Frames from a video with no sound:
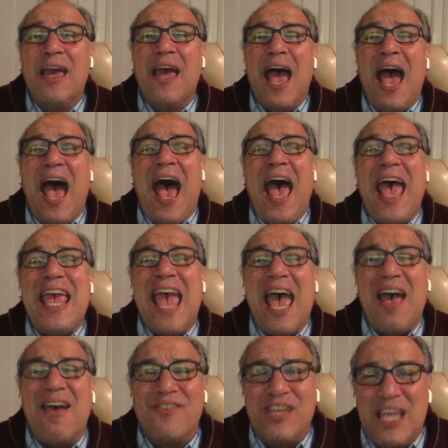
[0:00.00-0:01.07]
I
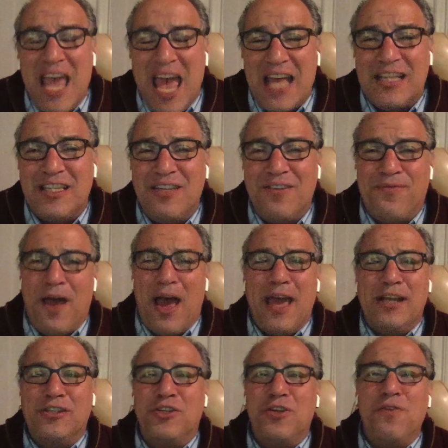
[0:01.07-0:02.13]
have yet to
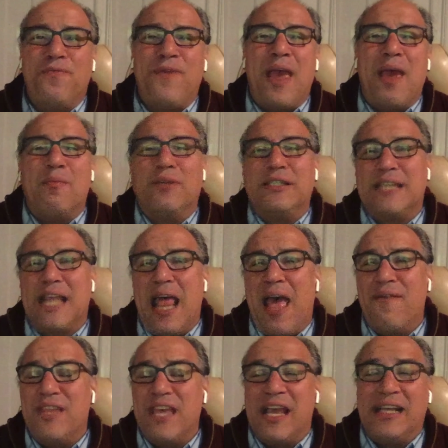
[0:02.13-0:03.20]
find two families that
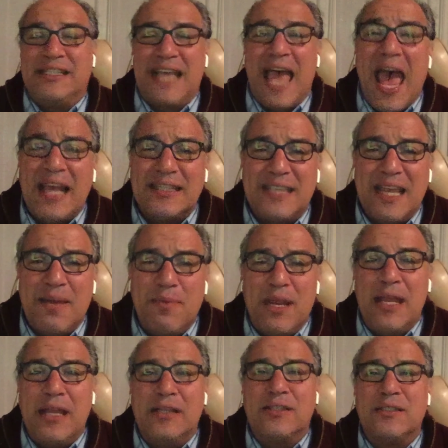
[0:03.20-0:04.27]
have the exact same
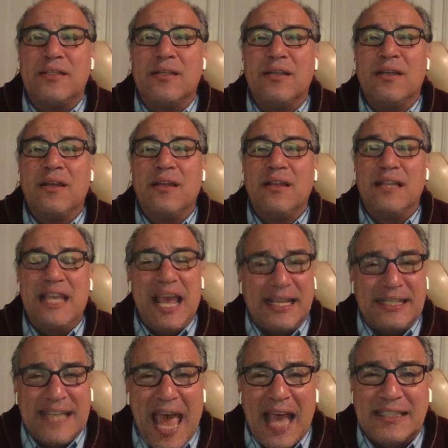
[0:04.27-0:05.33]
needs, the
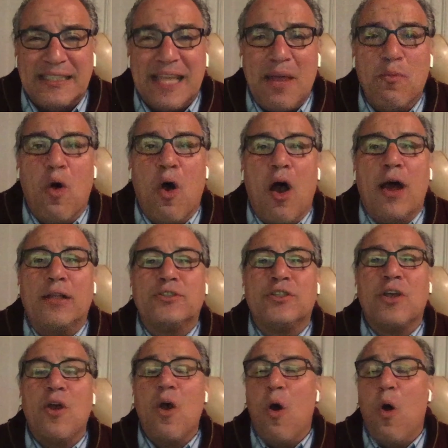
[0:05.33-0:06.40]
exact same wants,
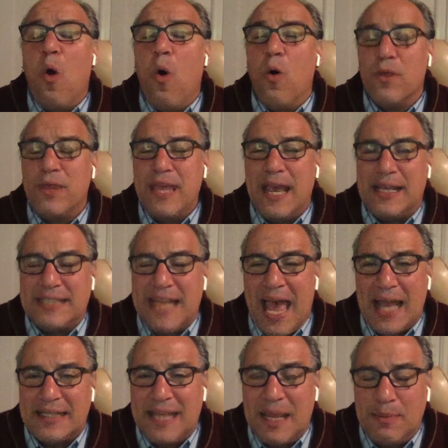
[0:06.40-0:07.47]
or the
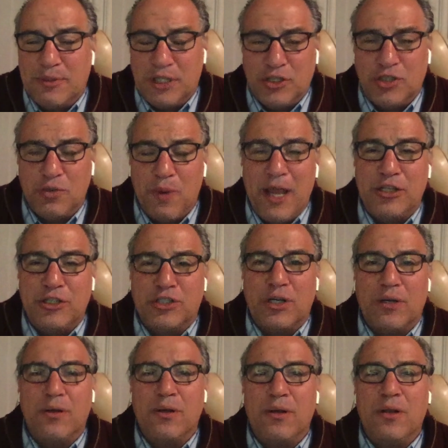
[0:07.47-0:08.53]
exact same situation.
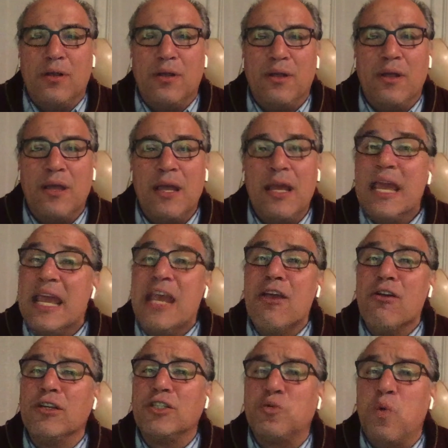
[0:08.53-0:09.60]

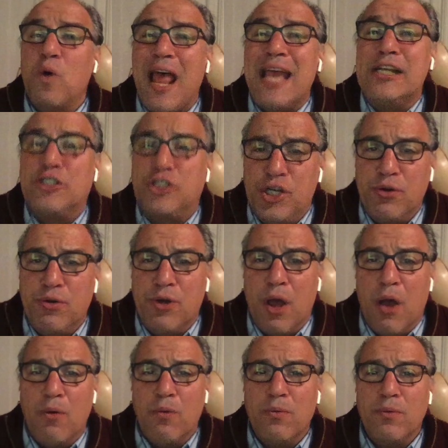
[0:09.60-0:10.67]
Here's what I do know.